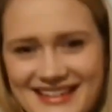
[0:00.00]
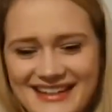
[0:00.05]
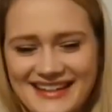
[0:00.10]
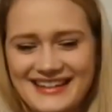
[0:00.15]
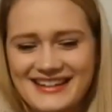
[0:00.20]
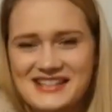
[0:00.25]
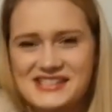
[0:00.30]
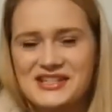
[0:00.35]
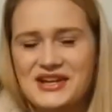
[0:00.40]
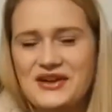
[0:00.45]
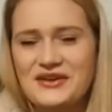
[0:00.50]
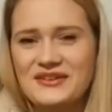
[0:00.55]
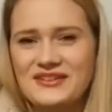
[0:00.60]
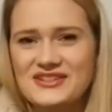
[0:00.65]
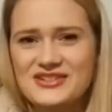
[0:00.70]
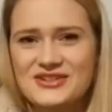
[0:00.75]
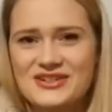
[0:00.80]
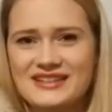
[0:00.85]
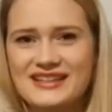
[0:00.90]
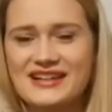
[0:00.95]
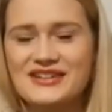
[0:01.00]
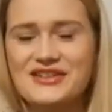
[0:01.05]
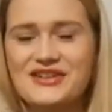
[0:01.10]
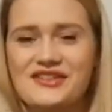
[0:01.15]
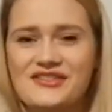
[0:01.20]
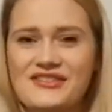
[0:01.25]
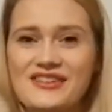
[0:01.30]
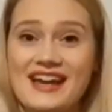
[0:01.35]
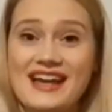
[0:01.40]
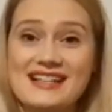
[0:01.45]
Guys, I hope you enjoyed that. Don't
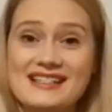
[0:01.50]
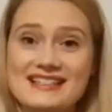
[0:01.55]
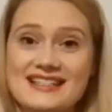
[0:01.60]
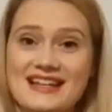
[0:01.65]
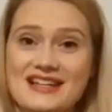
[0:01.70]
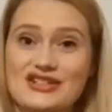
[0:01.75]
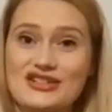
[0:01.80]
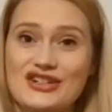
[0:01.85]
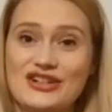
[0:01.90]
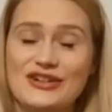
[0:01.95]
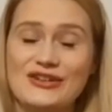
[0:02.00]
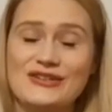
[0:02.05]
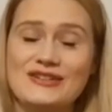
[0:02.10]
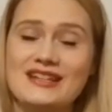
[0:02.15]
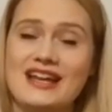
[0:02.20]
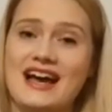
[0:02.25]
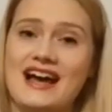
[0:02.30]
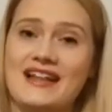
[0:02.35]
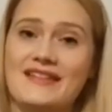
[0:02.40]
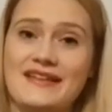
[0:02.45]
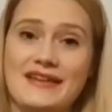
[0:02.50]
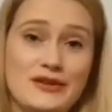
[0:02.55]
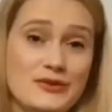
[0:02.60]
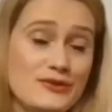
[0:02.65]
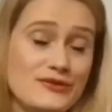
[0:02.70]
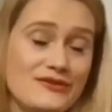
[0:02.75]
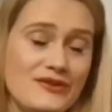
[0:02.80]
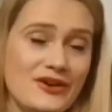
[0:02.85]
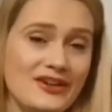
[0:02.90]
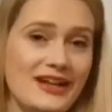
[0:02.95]
forget, stay tuned, and then you will
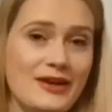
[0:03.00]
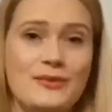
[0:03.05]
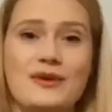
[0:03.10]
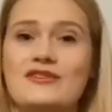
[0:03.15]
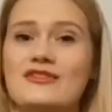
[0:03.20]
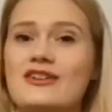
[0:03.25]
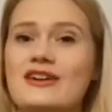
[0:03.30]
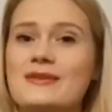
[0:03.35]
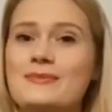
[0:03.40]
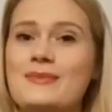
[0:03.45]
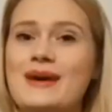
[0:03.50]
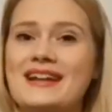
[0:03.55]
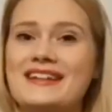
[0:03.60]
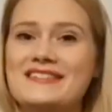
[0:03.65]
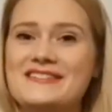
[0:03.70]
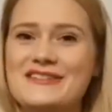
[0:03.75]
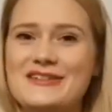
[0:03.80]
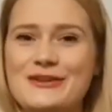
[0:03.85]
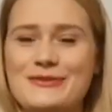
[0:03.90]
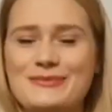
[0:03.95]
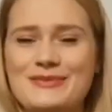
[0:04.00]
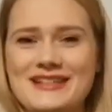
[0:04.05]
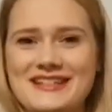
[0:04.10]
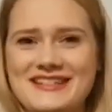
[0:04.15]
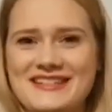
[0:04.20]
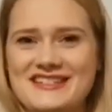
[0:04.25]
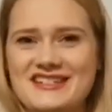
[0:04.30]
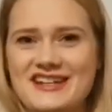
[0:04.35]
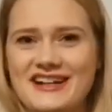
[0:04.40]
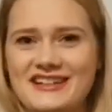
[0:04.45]
find out whether I managed to complete
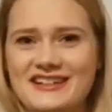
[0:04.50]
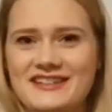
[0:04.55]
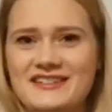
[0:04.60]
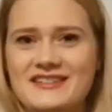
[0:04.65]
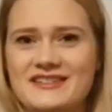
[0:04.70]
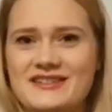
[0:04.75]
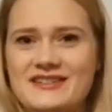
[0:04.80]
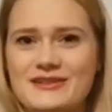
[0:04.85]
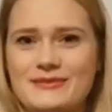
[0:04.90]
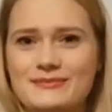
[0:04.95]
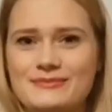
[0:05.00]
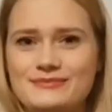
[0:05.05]
the challenge.